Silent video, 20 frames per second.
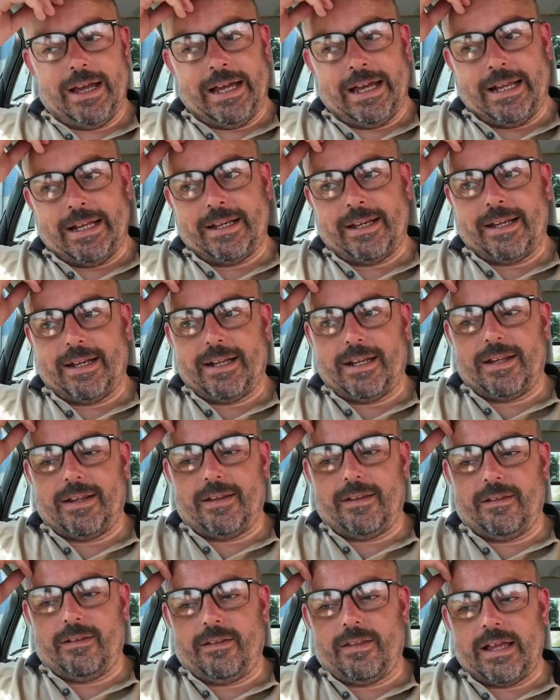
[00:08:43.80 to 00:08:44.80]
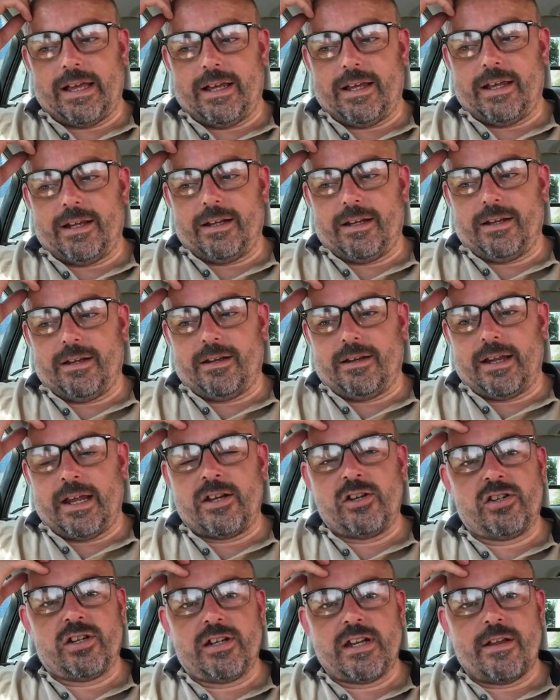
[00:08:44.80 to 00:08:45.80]
and that
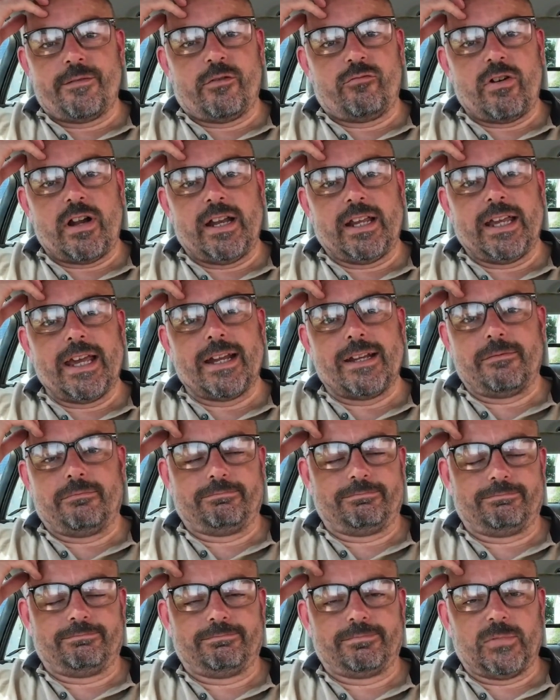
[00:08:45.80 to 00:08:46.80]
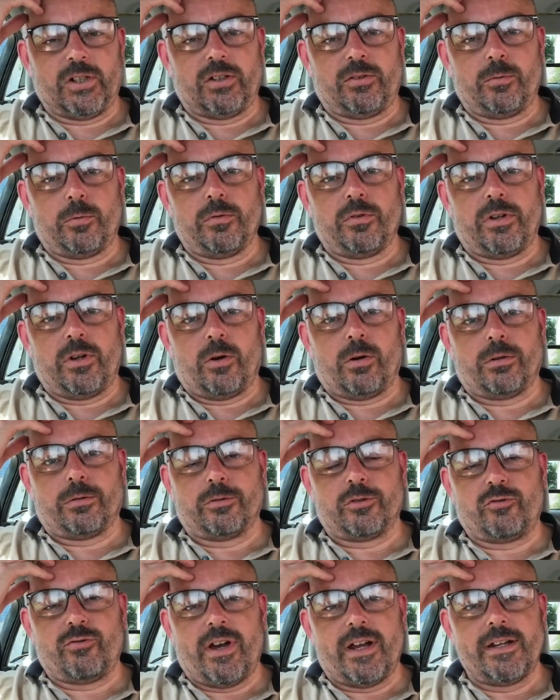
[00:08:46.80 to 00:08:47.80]
engine never ran again because all the
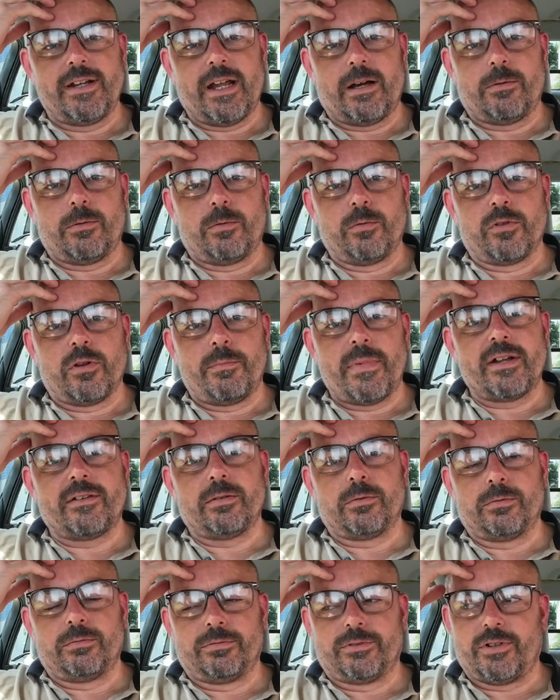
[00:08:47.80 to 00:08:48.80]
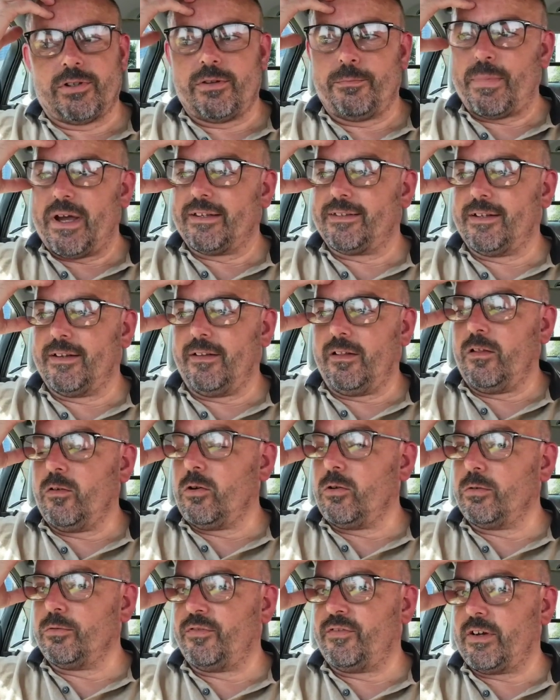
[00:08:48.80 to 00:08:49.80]
oil drained out all the metal. So basically the
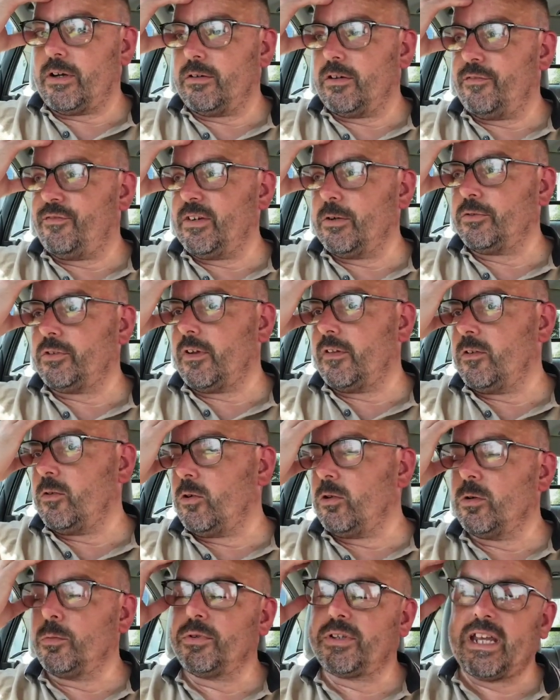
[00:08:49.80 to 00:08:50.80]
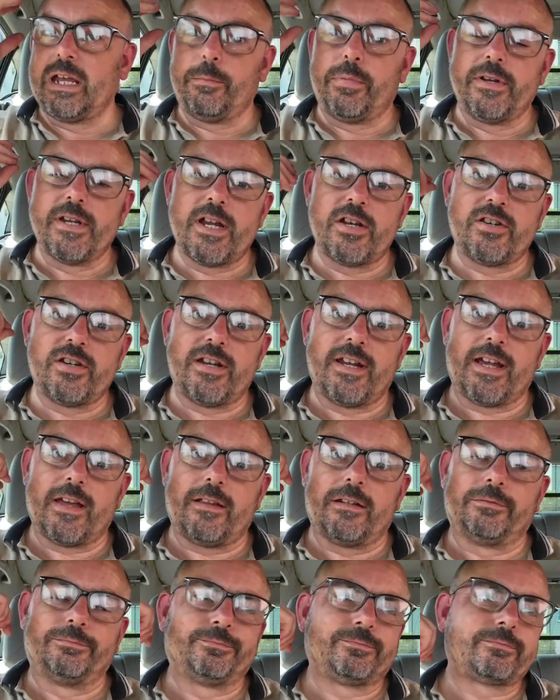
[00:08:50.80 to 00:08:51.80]
oil feels like the oil was keeping the engine
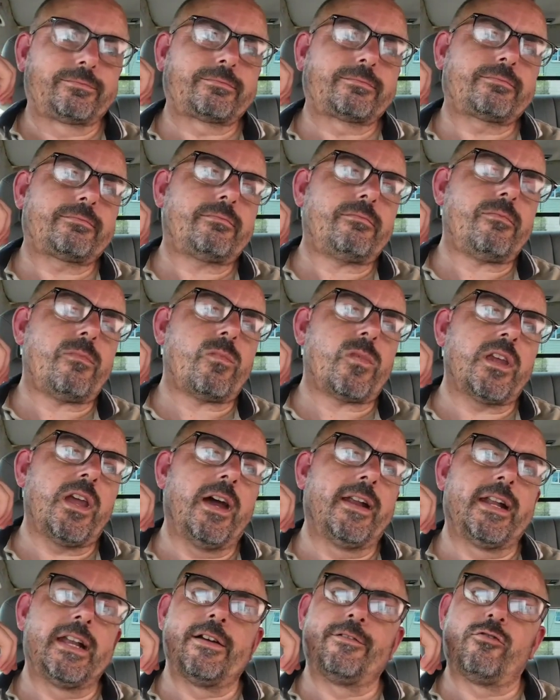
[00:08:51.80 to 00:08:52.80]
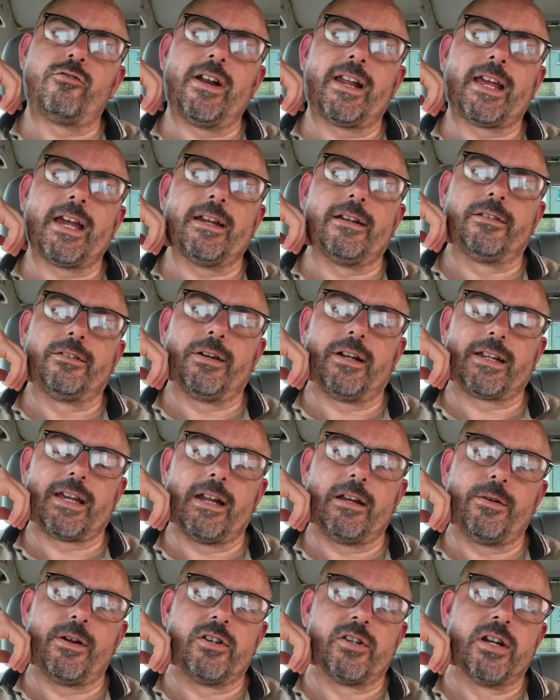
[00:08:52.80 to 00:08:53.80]
together, and it never ran again. So I had to
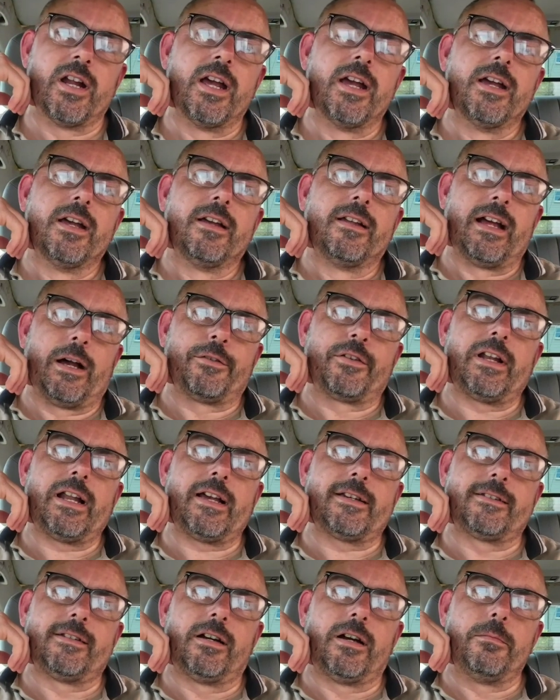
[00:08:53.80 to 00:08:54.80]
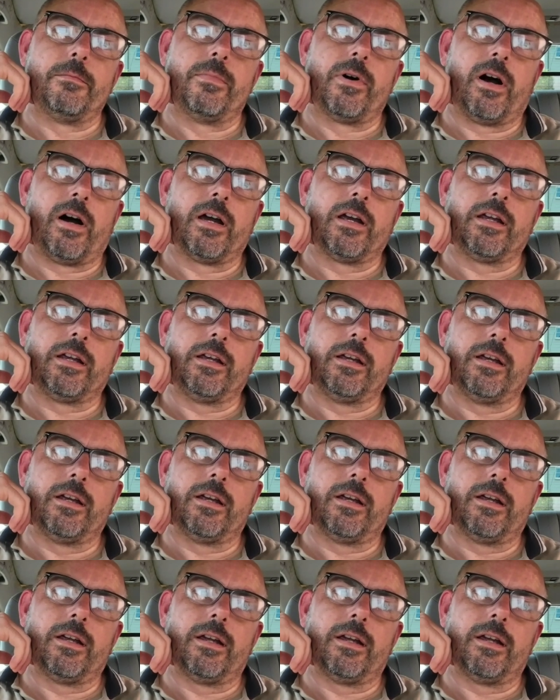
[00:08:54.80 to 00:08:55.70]
get a new engine. That was the last time I